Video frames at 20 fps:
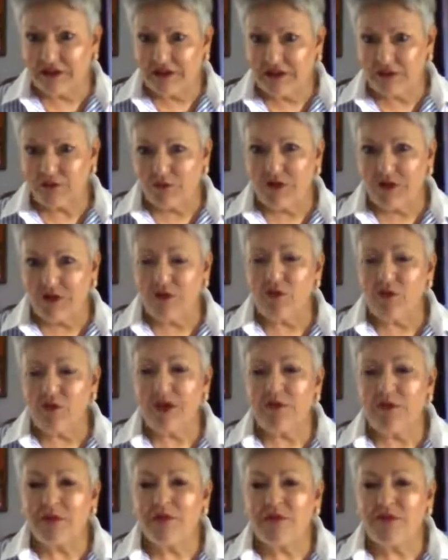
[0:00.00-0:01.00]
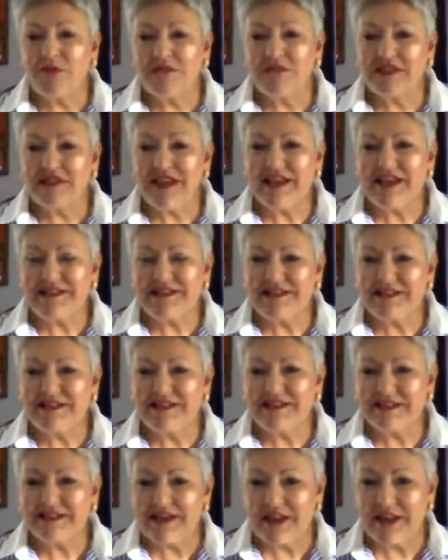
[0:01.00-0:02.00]
Sure. when I moved to
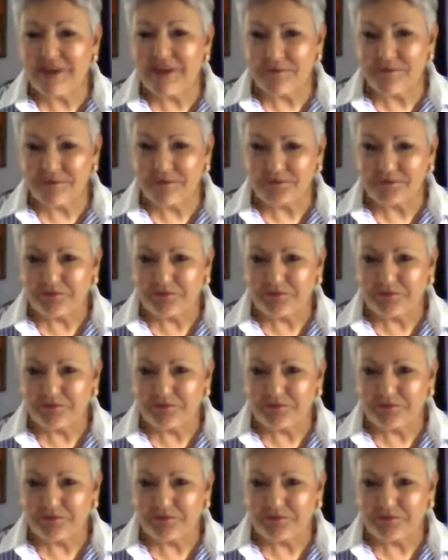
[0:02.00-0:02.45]
Kansas City.